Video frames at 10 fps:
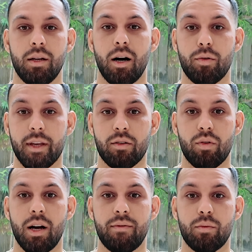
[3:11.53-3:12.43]
I would then
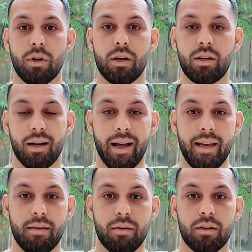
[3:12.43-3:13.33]
arrive at work at
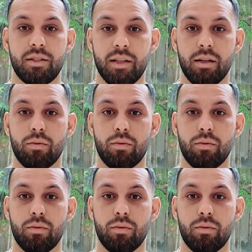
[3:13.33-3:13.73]
8:30,